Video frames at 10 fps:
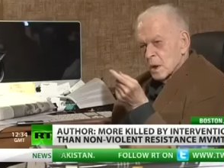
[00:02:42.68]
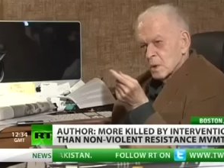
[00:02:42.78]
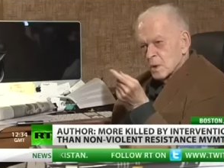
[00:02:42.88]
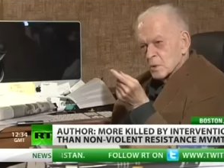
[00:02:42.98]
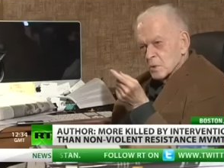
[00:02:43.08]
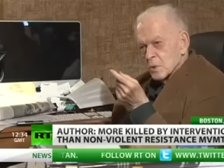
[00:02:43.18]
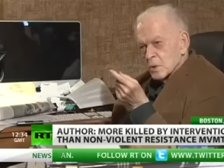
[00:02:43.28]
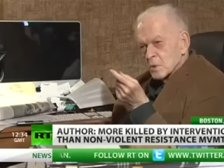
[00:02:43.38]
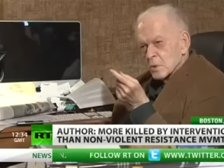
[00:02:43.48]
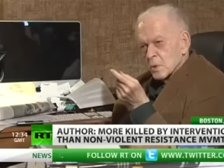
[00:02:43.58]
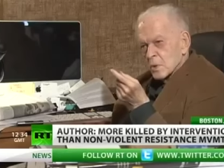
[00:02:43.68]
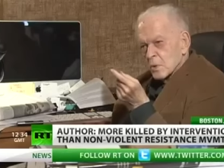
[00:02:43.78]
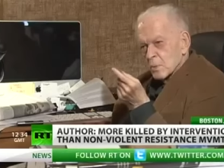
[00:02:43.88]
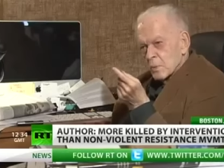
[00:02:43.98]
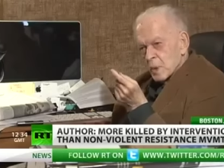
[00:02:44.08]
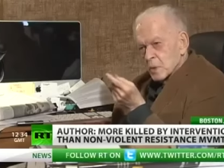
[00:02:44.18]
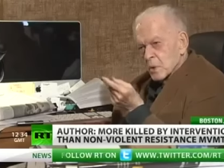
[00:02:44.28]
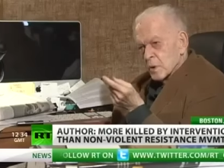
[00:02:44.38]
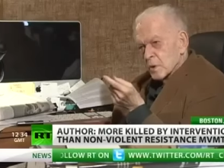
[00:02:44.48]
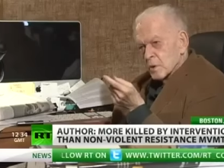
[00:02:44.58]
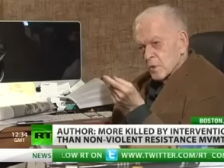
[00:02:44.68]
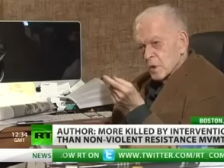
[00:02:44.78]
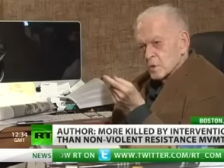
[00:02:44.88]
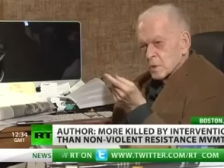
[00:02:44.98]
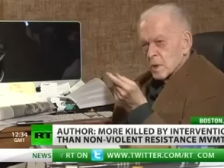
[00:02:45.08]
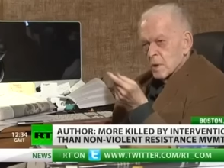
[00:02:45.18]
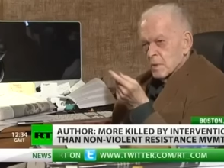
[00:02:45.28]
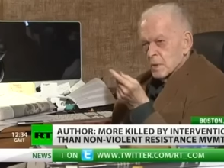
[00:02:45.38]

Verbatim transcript: and international military intervention